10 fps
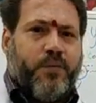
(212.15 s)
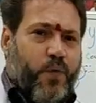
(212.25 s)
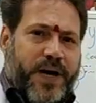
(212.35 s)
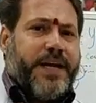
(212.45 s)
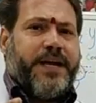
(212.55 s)

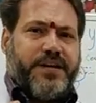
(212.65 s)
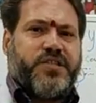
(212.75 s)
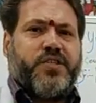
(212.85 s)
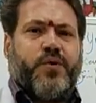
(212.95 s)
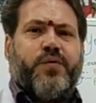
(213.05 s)
Why it
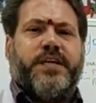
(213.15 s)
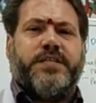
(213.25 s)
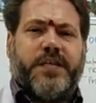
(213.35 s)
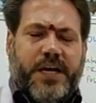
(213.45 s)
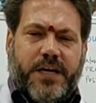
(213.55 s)
is so
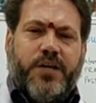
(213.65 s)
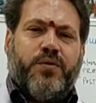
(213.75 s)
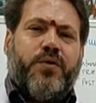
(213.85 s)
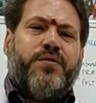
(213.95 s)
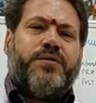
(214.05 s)
is,
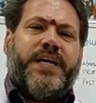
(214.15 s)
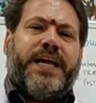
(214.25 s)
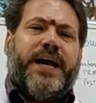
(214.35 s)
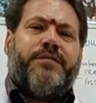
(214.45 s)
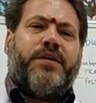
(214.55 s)
you don't
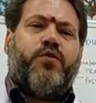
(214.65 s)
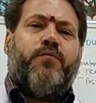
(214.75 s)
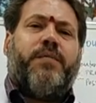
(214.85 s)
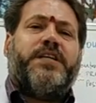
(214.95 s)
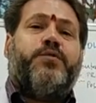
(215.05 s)
really have to
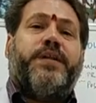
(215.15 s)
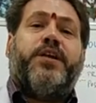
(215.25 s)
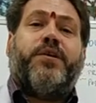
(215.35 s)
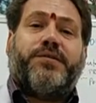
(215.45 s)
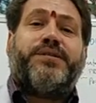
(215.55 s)
do much
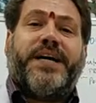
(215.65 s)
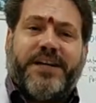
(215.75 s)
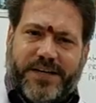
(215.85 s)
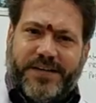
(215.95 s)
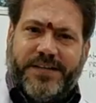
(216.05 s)
with your
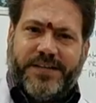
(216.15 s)
trunk